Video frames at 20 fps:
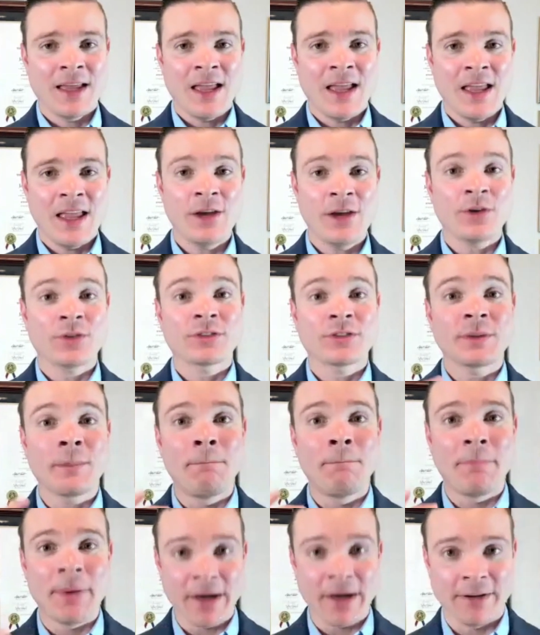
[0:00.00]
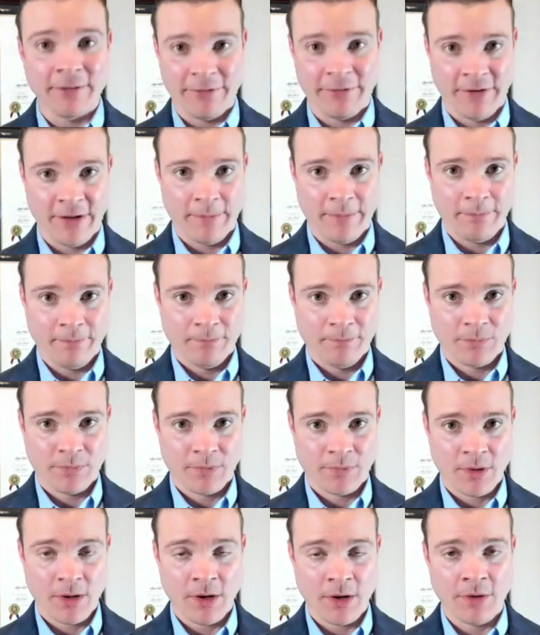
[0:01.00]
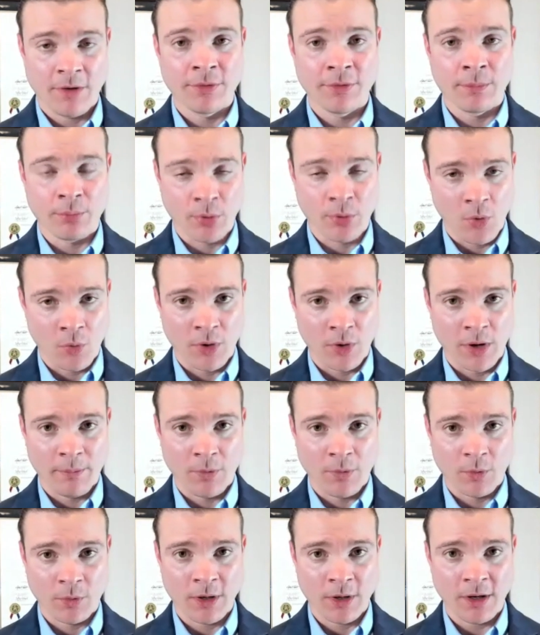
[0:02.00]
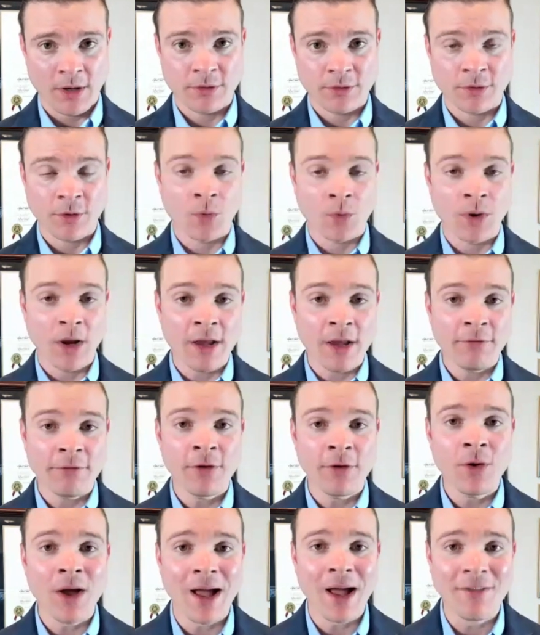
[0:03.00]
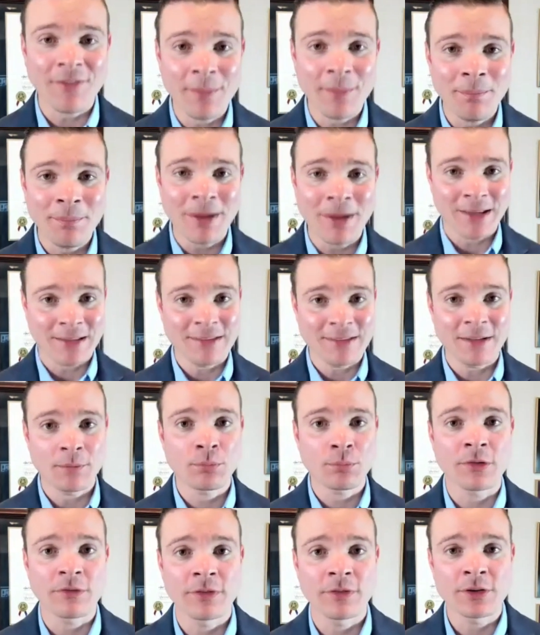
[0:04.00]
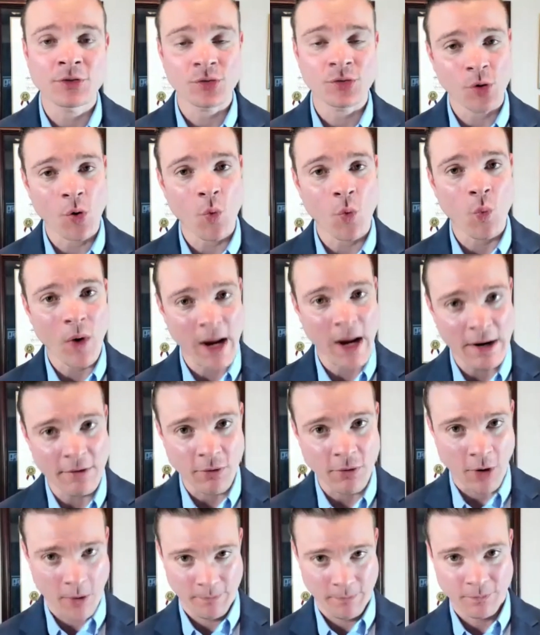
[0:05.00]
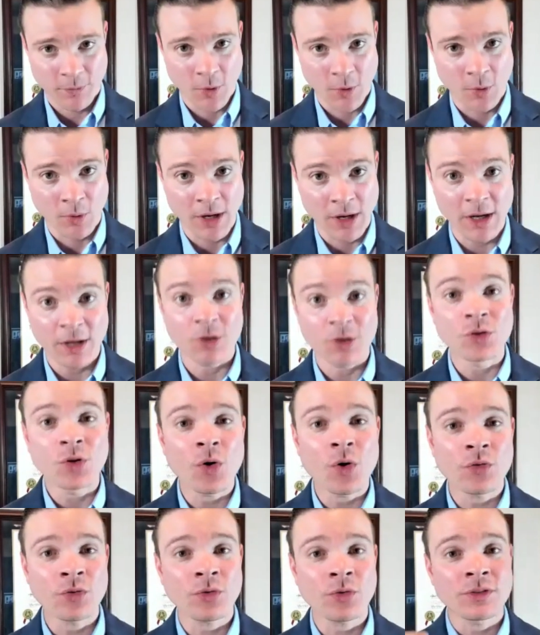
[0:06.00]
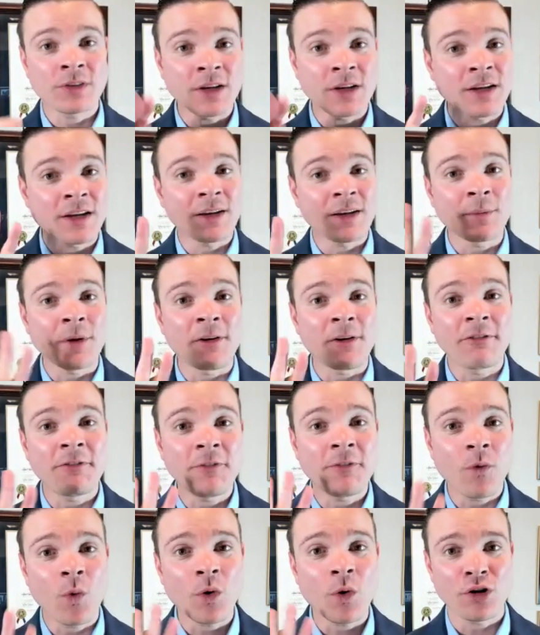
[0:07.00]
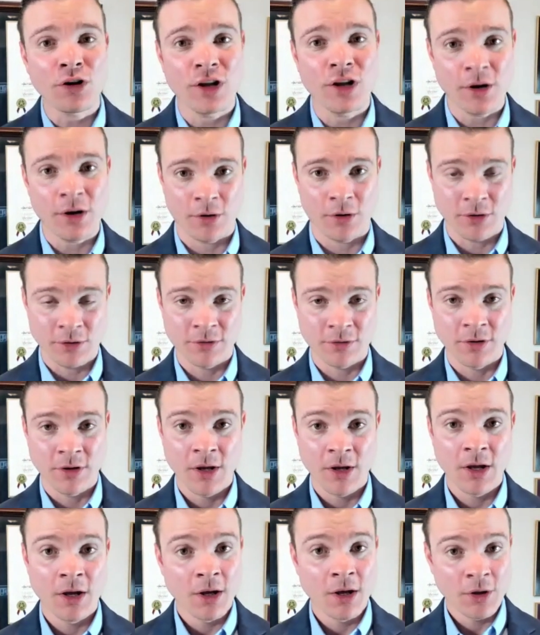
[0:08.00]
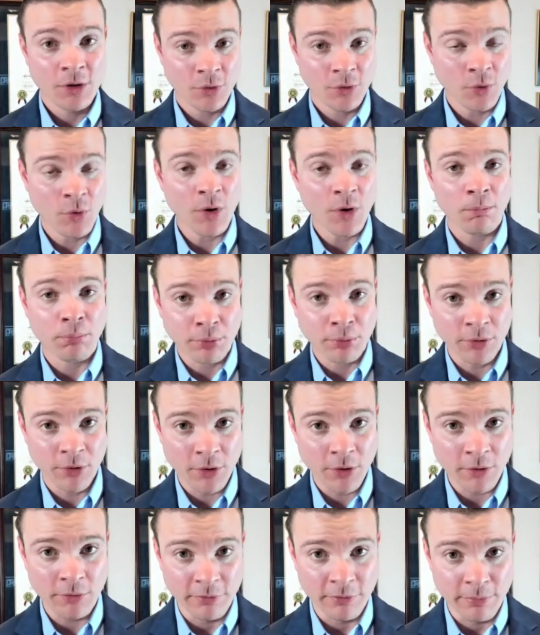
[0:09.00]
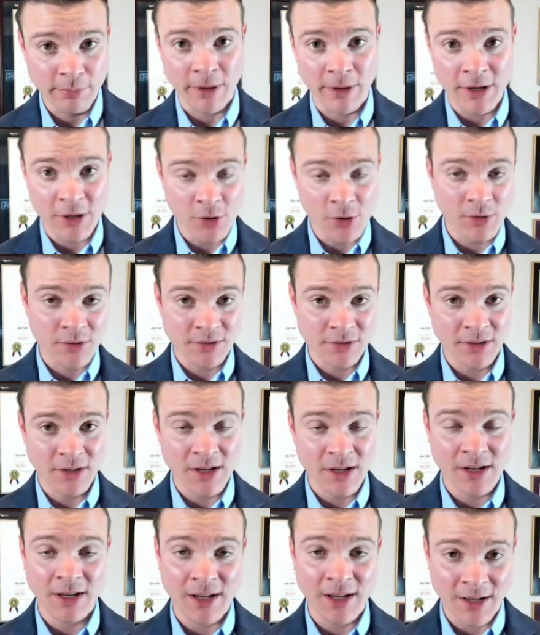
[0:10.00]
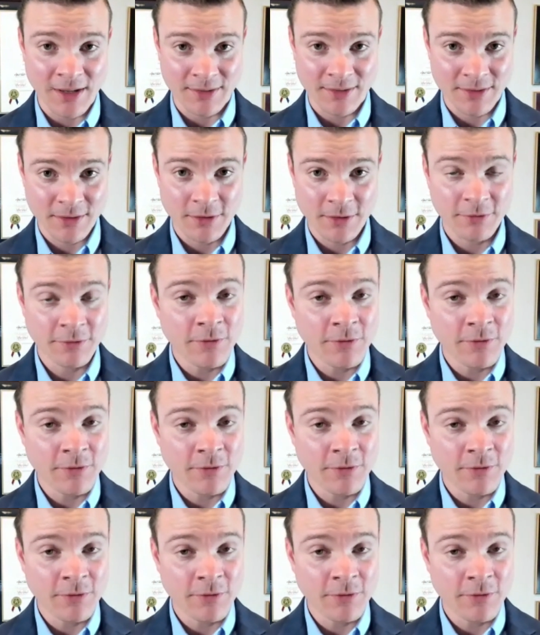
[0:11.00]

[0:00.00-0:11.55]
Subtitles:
Here's the benefit of the program. Okay. So if you have a pending provisional waiver, all right, those are taking about 4 years to approve by USCIS.